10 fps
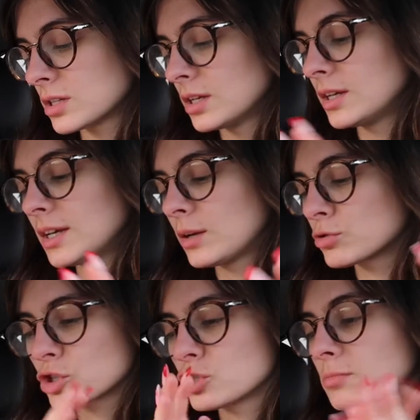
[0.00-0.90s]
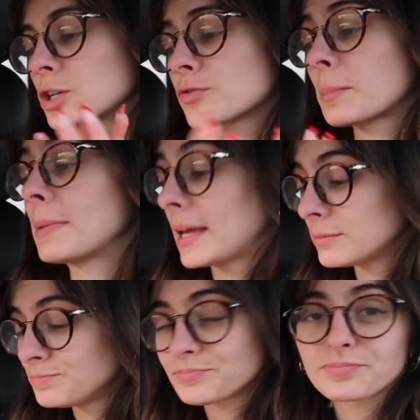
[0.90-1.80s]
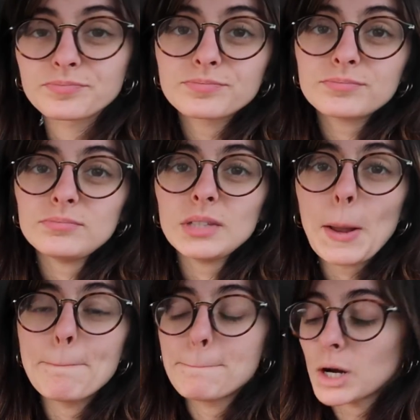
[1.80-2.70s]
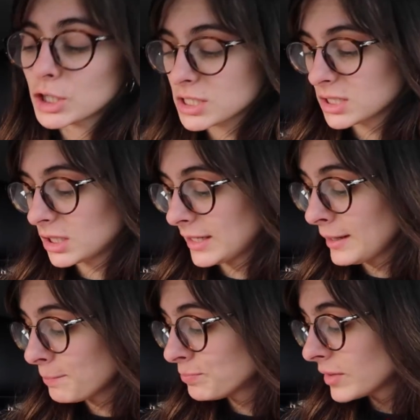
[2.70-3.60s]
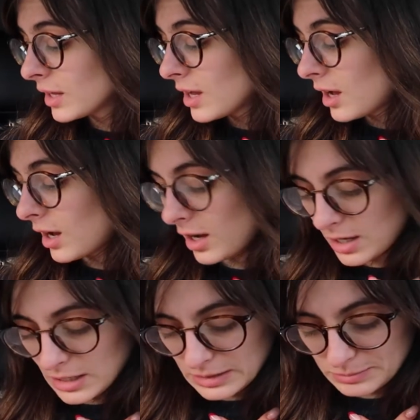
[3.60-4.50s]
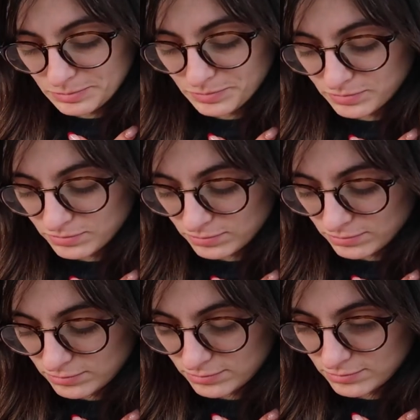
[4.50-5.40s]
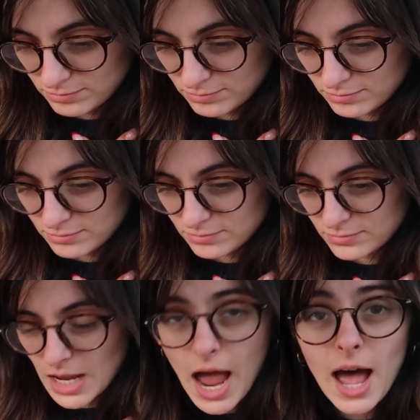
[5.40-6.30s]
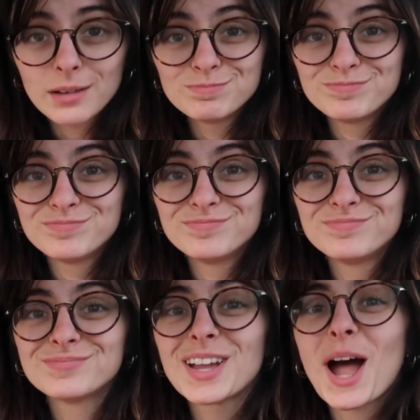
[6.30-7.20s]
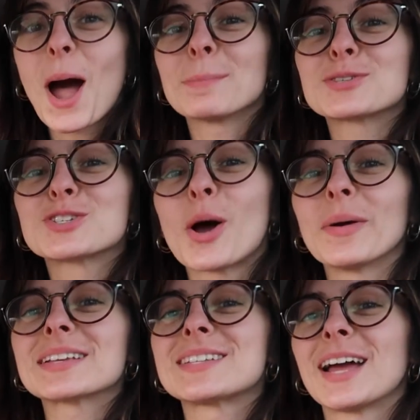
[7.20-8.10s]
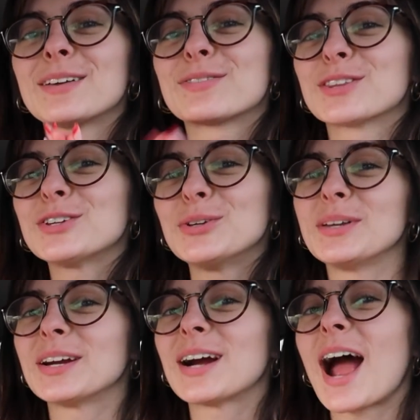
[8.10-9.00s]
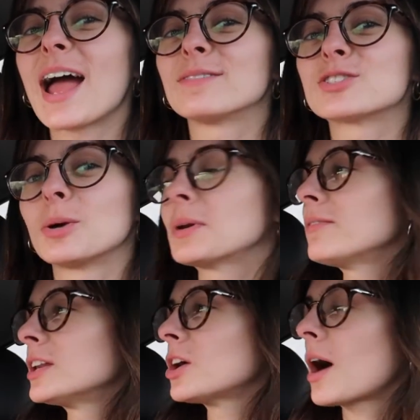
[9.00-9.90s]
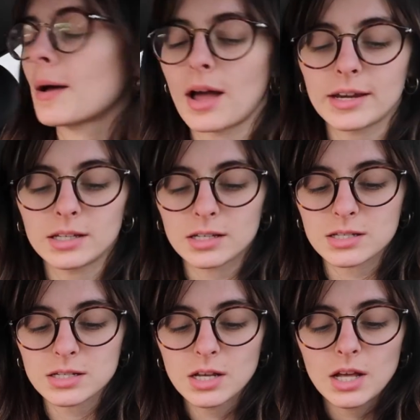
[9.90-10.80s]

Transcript: It was just too much for me, personally. Um, yeah. I'm so excited for the new year. I have so many video ideas.